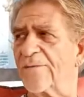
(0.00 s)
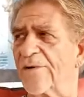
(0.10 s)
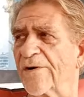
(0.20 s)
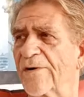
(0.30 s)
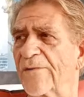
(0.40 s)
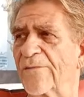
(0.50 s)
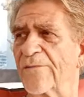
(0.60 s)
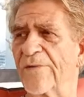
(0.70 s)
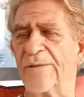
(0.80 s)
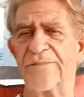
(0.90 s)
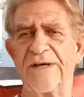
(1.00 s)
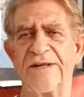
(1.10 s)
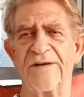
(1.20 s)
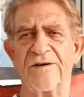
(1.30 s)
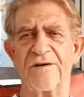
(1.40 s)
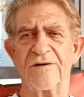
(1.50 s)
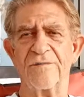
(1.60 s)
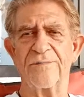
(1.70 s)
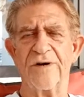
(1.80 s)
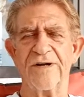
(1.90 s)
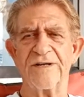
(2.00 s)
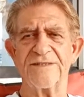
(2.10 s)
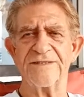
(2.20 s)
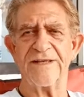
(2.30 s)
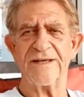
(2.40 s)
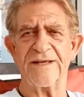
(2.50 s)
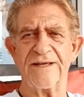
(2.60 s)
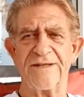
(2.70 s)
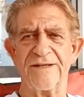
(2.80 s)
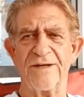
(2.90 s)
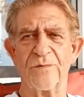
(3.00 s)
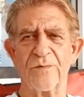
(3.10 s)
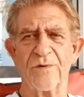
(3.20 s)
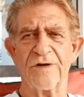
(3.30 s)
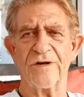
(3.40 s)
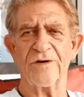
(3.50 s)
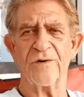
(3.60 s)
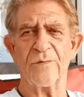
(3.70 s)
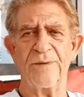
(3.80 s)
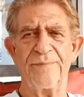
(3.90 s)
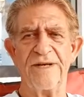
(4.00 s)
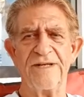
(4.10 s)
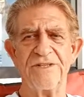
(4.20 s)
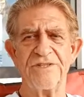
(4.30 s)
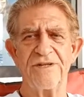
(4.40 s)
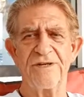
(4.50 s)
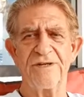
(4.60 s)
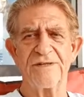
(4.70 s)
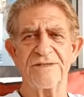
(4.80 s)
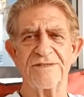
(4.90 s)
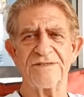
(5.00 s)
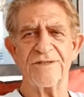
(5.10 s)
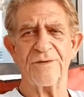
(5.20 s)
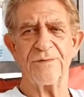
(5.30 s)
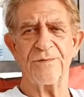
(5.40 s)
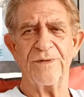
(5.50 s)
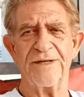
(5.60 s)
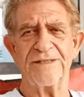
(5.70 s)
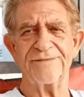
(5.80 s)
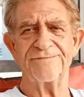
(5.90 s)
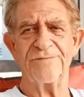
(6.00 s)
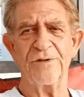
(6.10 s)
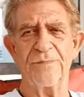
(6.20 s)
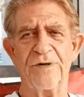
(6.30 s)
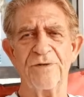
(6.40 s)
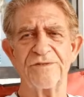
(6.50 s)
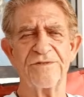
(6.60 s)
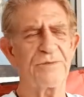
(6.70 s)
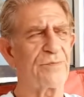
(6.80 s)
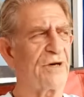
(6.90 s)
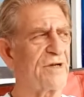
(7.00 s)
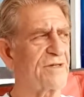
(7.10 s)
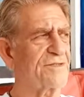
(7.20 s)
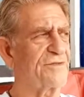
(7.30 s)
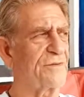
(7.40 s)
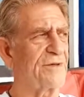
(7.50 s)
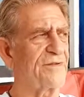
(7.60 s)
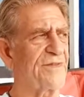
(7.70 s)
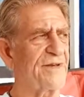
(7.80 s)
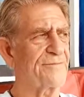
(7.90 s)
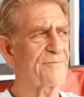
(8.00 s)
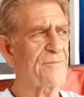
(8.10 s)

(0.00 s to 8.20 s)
we're updating our products, and we're working on our webpage. So new boats, new products, new everything.